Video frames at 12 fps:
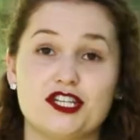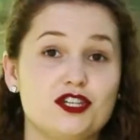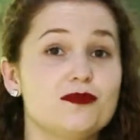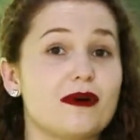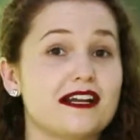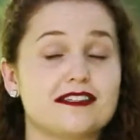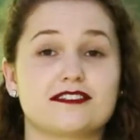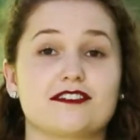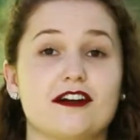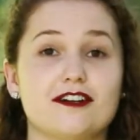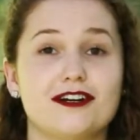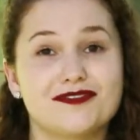You might
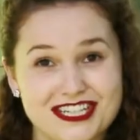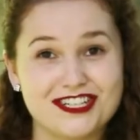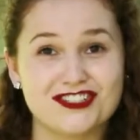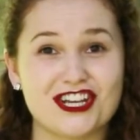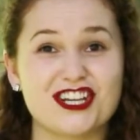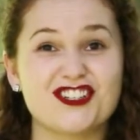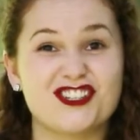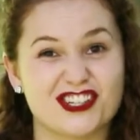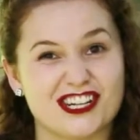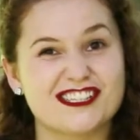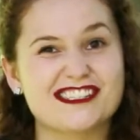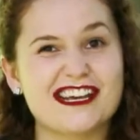start off teaching
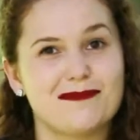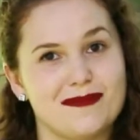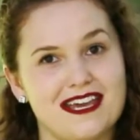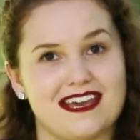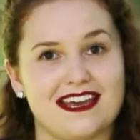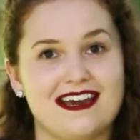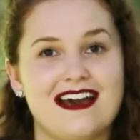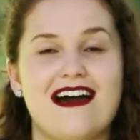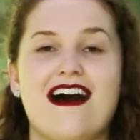just like me.